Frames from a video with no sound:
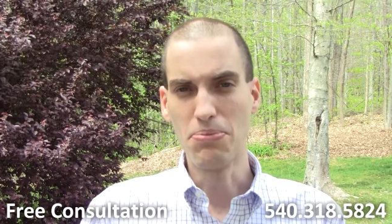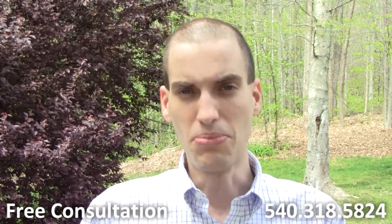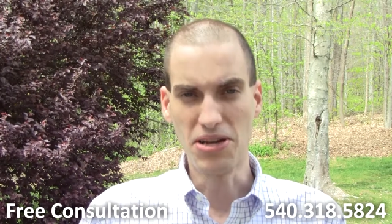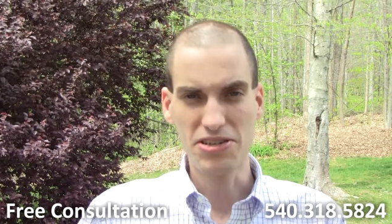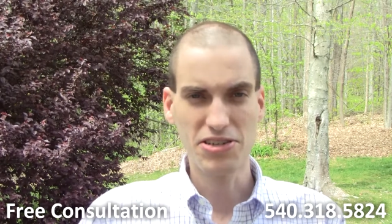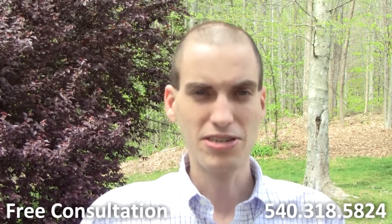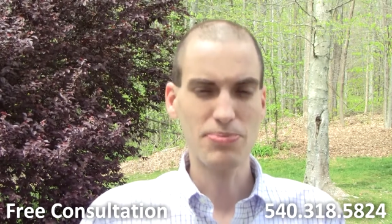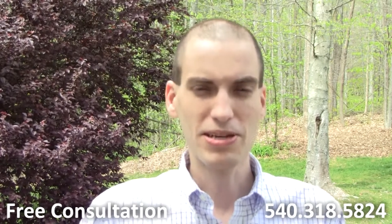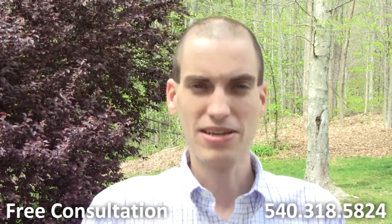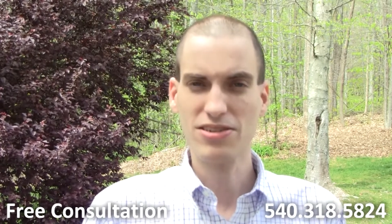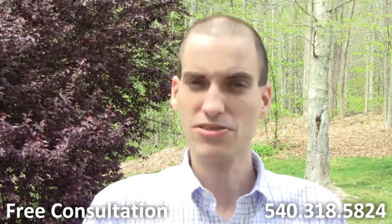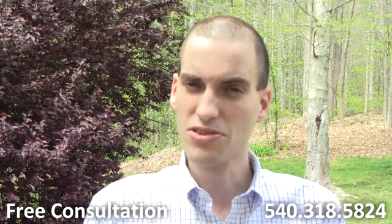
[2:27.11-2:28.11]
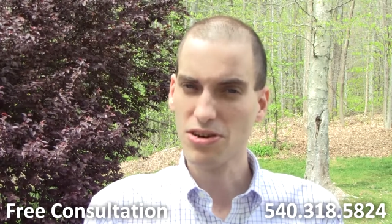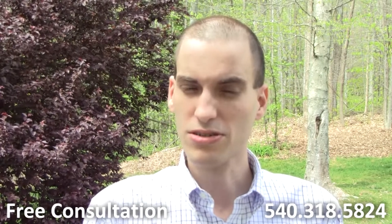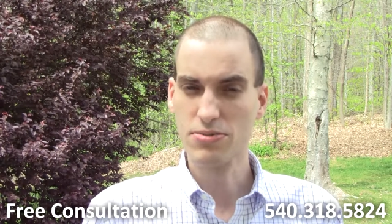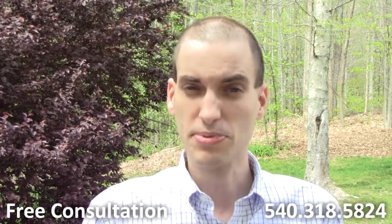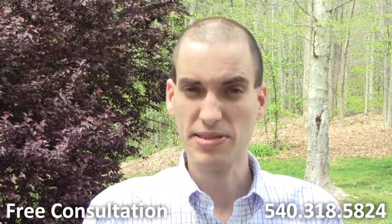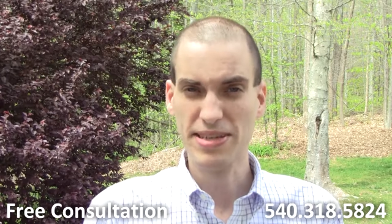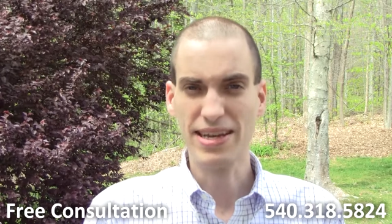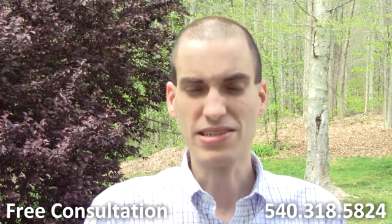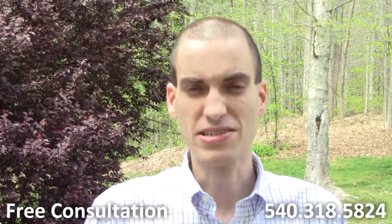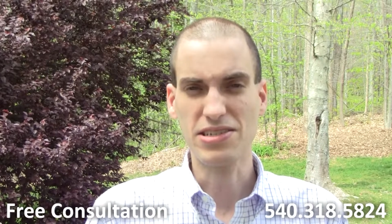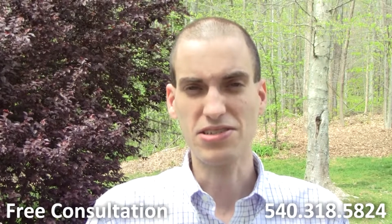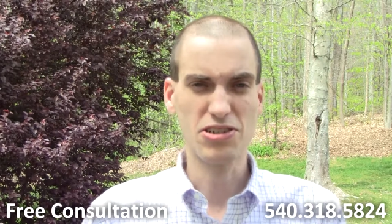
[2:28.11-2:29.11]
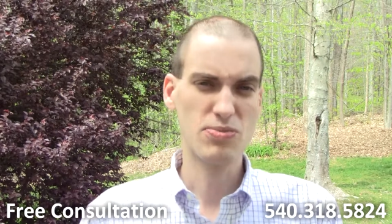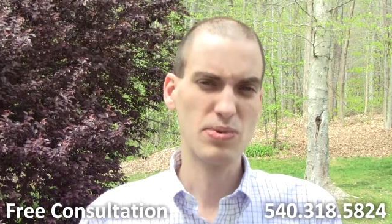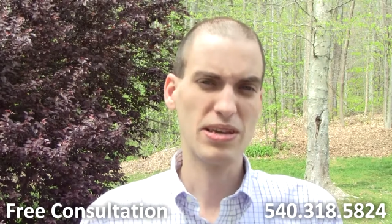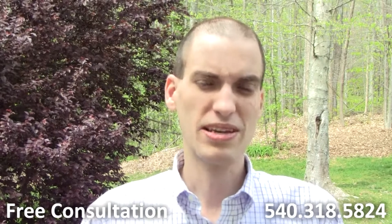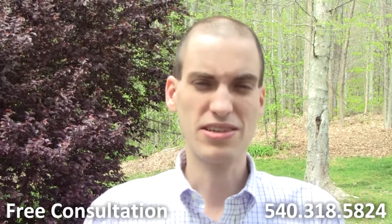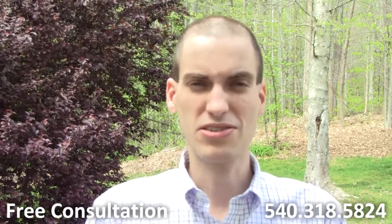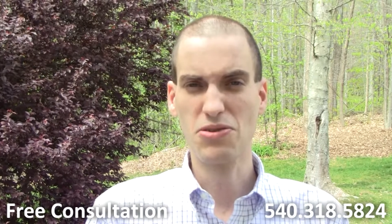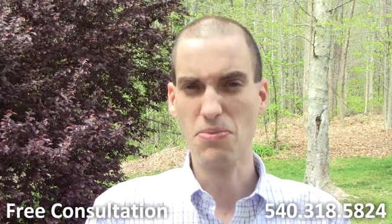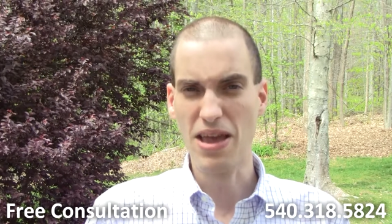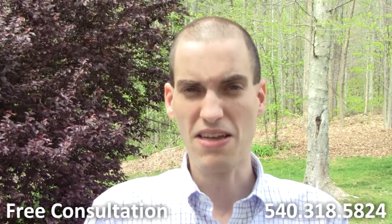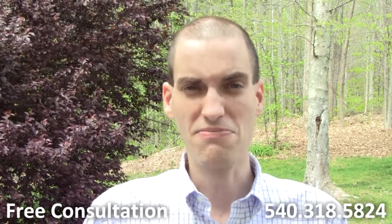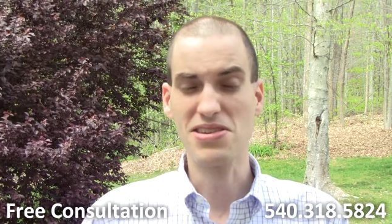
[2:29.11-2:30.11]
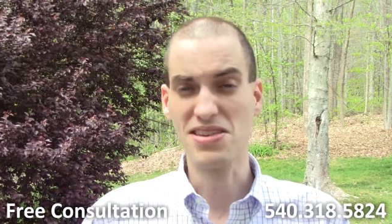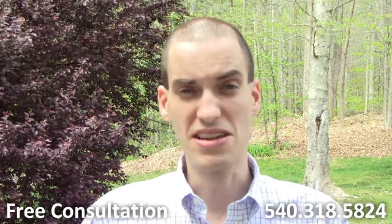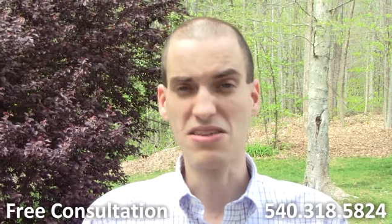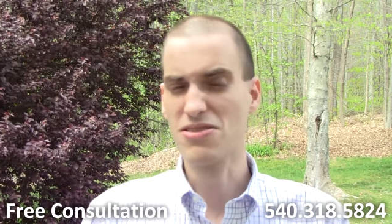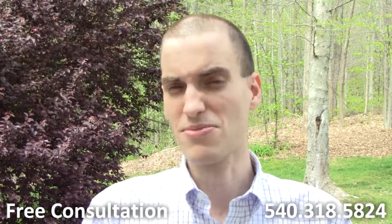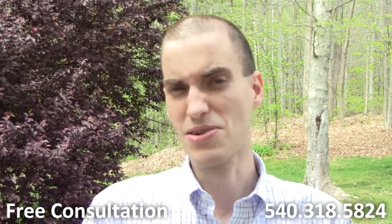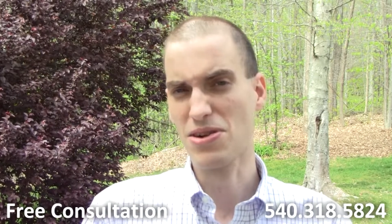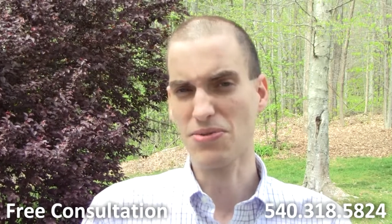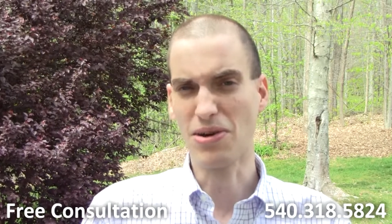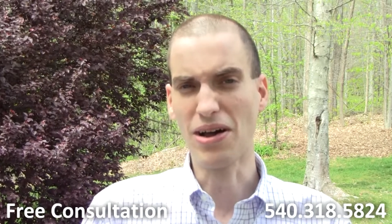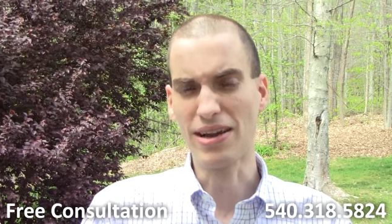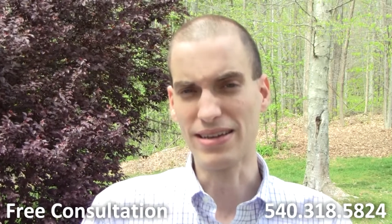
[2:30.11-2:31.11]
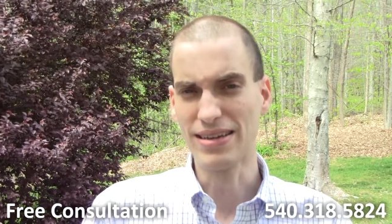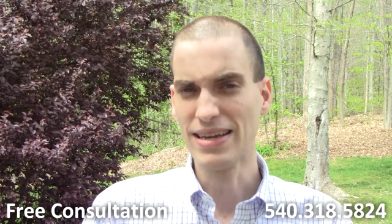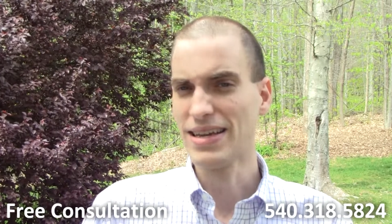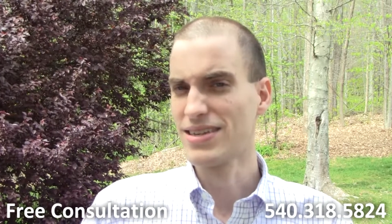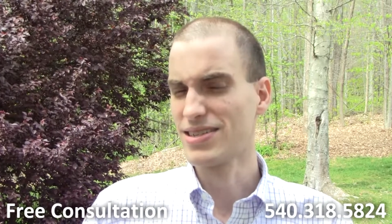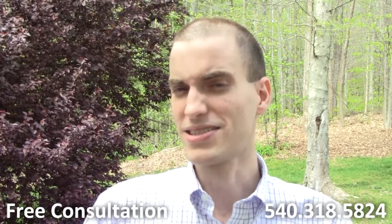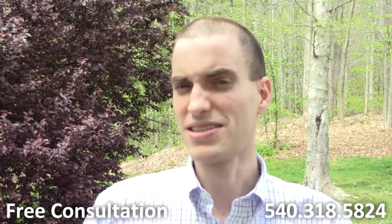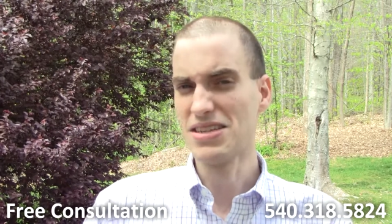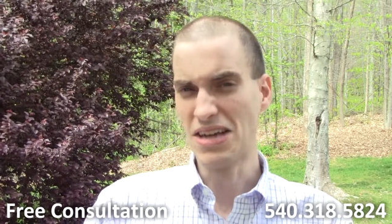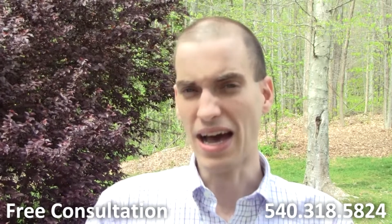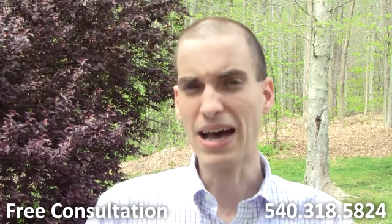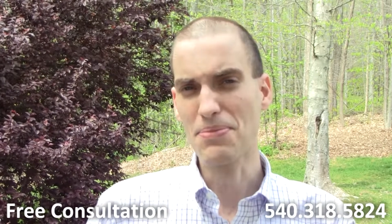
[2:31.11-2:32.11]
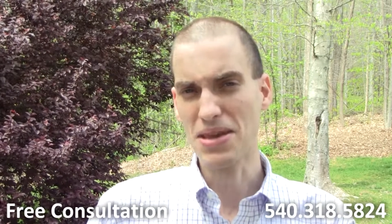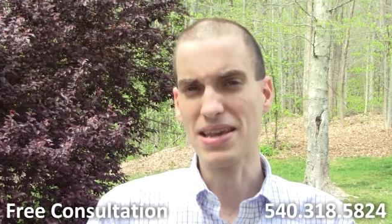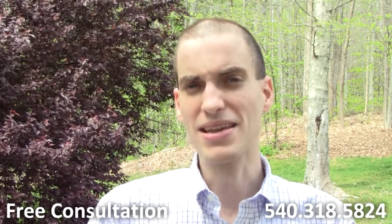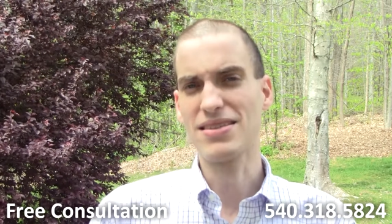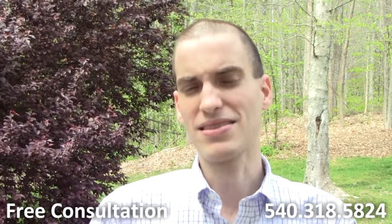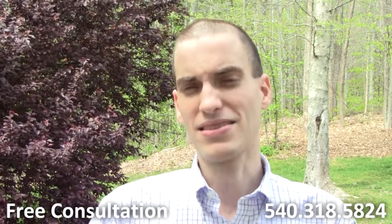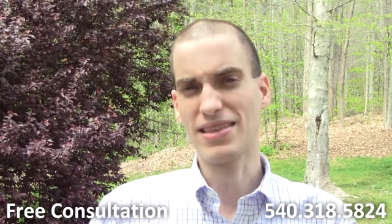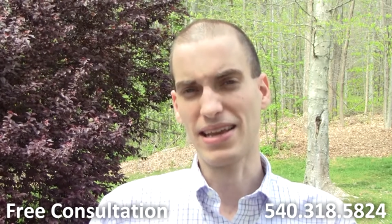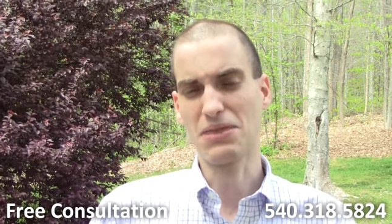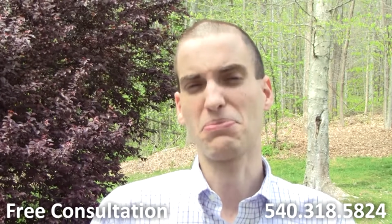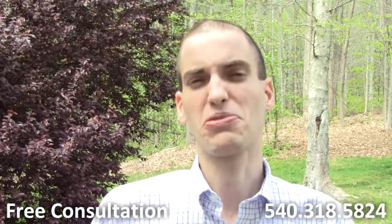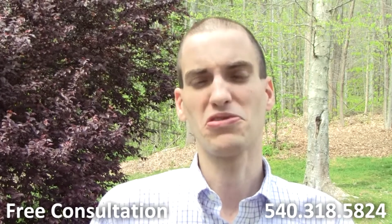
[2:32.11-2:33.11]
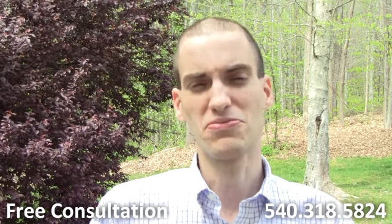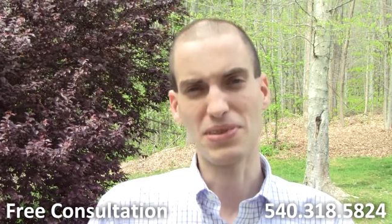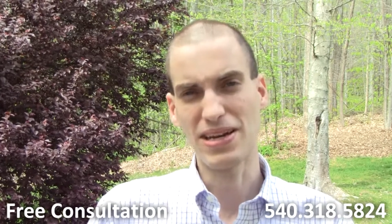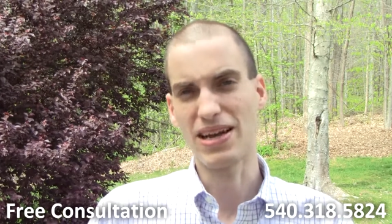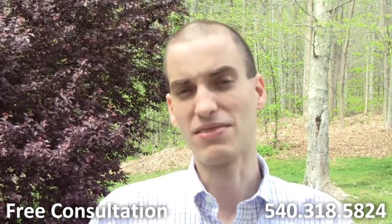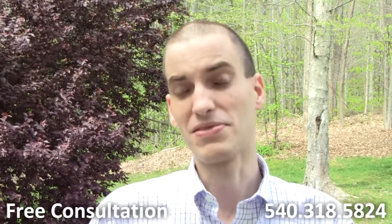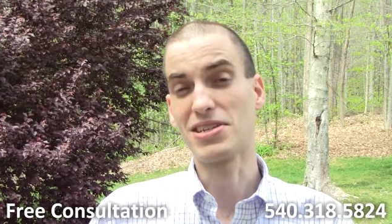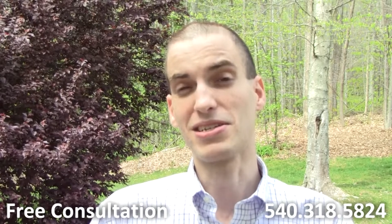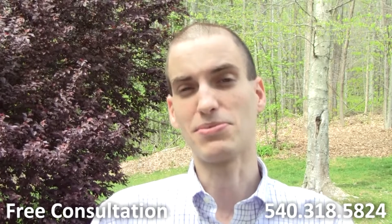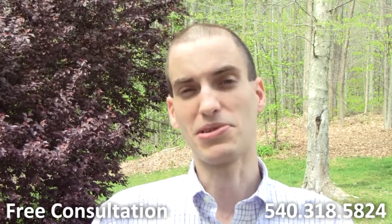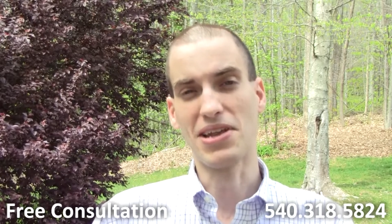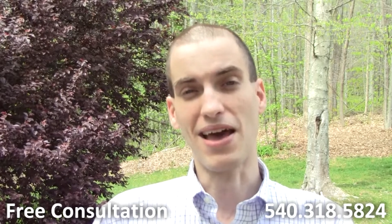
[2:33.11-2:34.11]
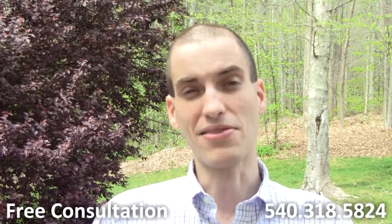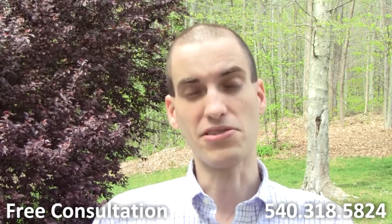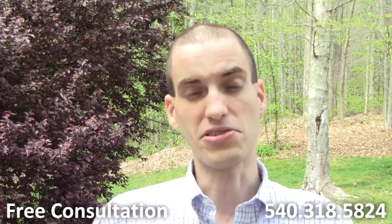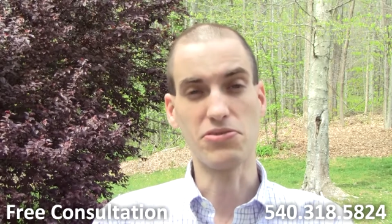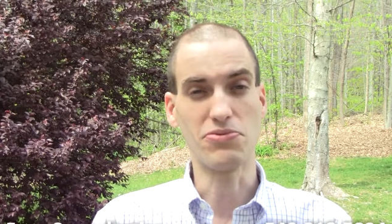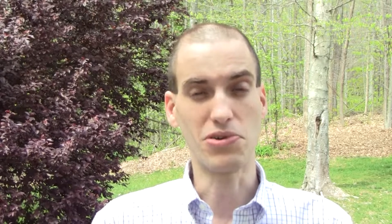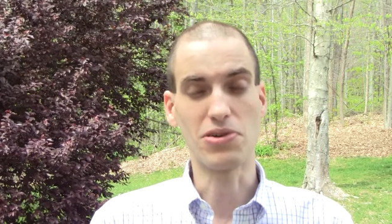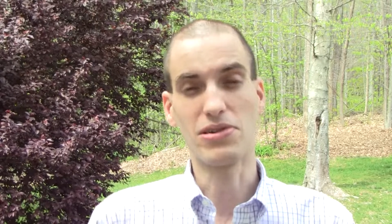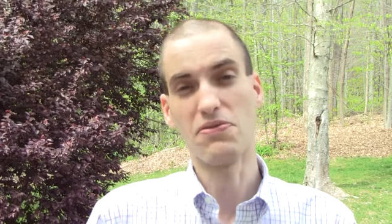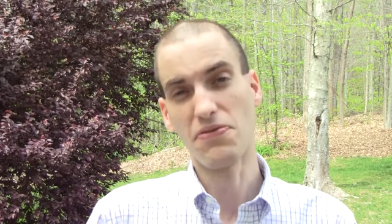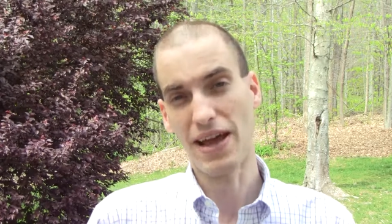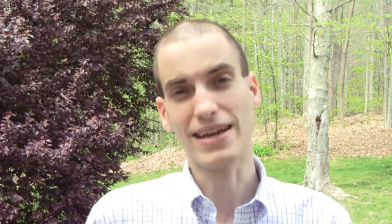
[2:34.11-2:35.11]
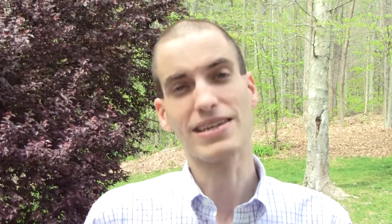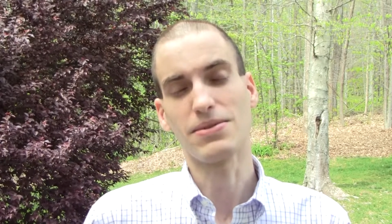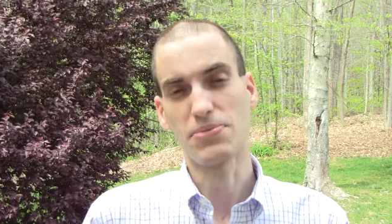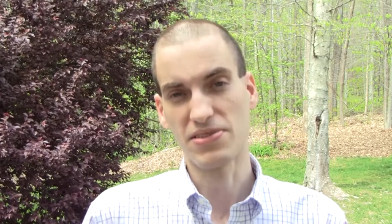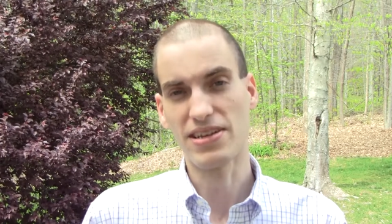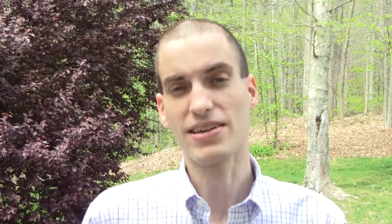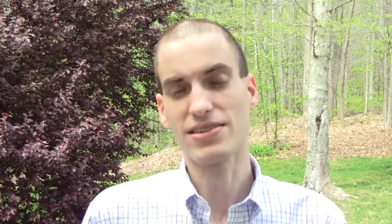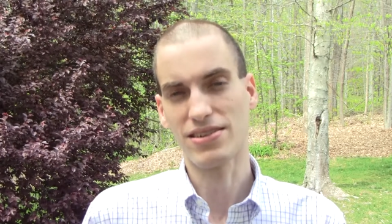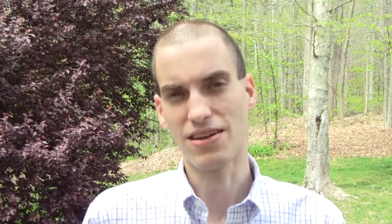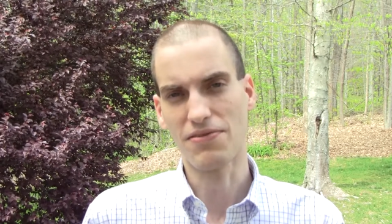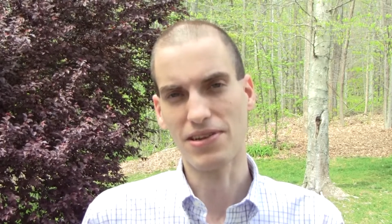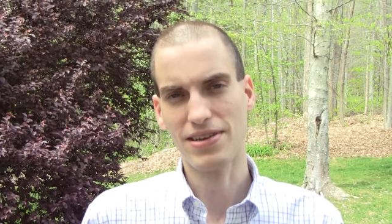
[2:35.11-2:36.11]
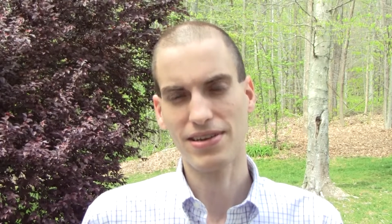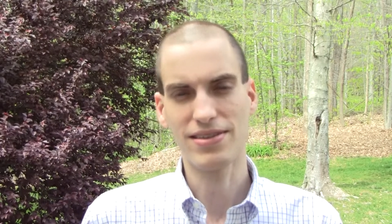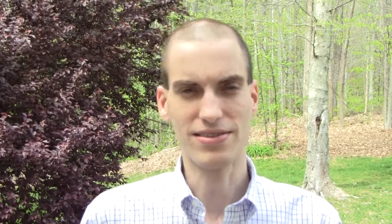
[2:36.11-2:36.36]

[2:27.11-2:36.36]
but just because you're charged with possession and just because you may have been near the marijuana does not mean that they can prove beyond a reasonable doubt that you were in fact in possession of it.